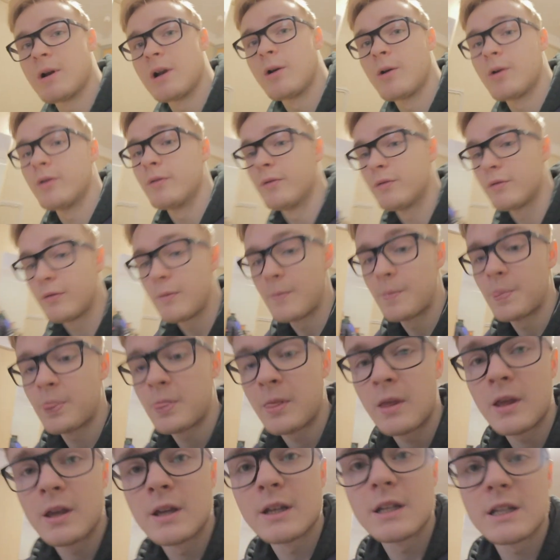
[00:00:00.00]
a lot of
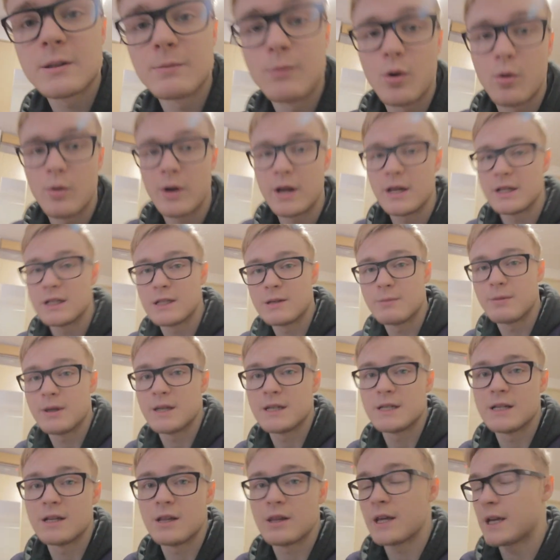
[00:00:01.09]
small itty
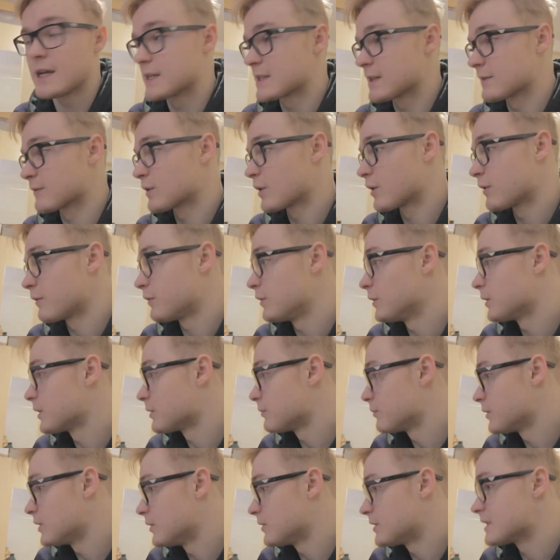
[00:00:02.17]
bitty things. I've got a few
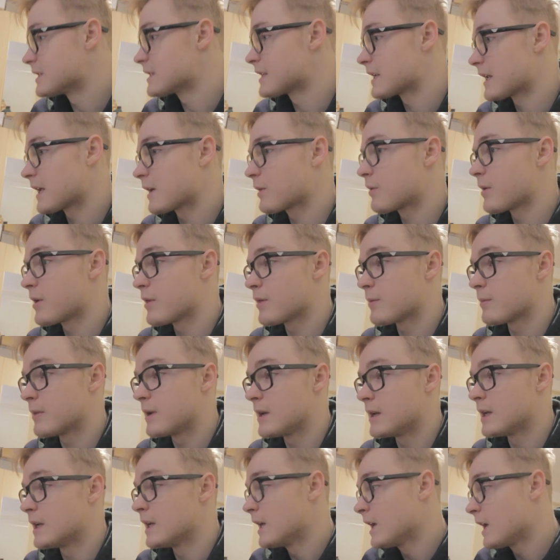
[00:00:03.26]
computers to take with
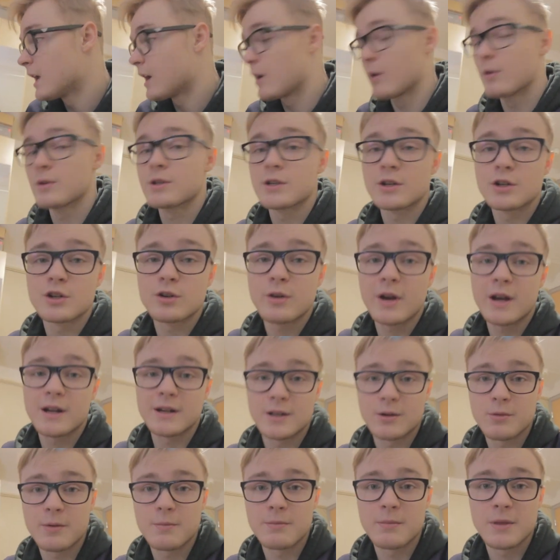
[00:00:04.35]
me, lots of
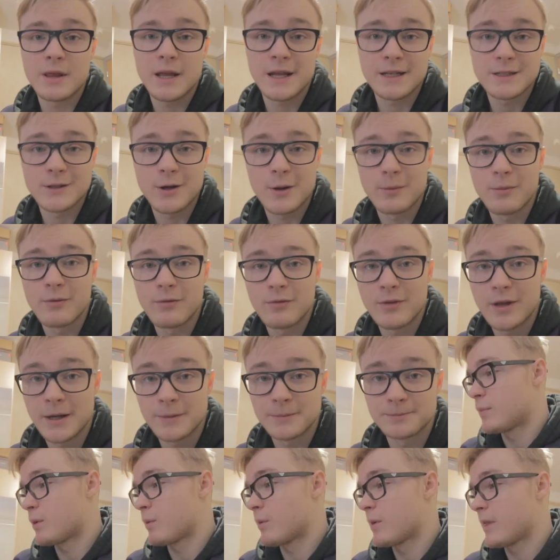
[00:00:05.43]
training equipment, that type of
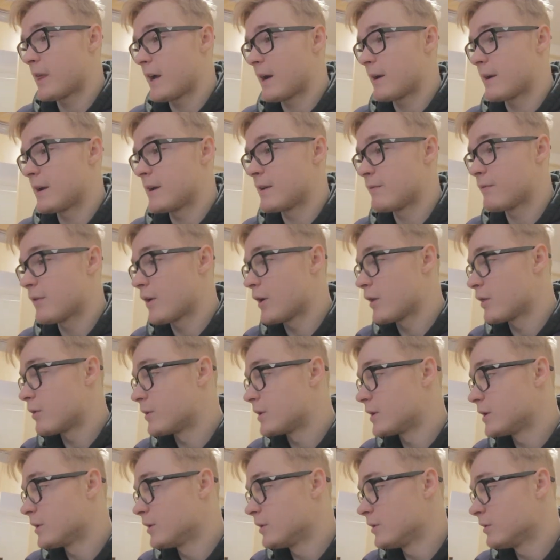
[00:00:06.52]
thing. But without any further
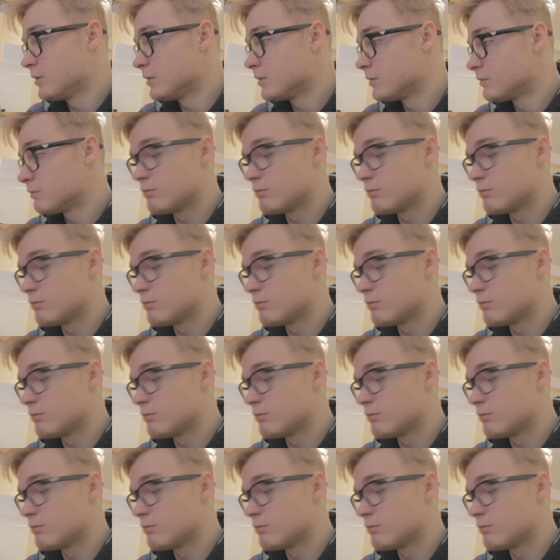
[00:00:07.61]
ado,